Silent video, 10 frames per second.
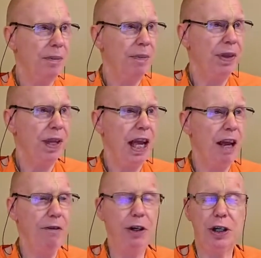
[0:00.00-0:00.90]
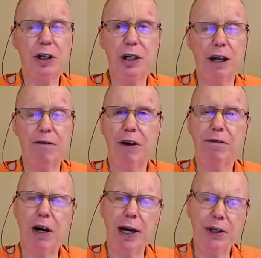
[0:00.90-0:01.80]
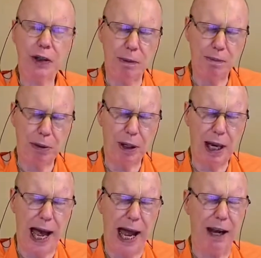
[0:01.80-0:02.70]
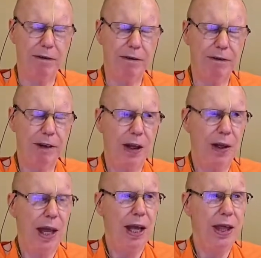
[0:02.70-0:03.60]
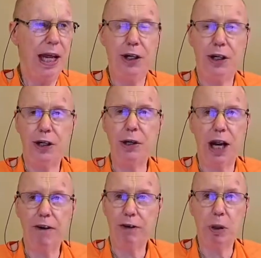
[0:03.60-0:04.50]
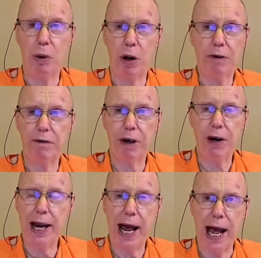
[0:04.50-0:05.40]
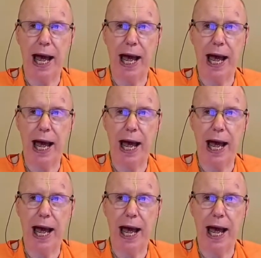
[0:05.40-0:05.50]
If you just live a very simple life, then you don't have to work very hard.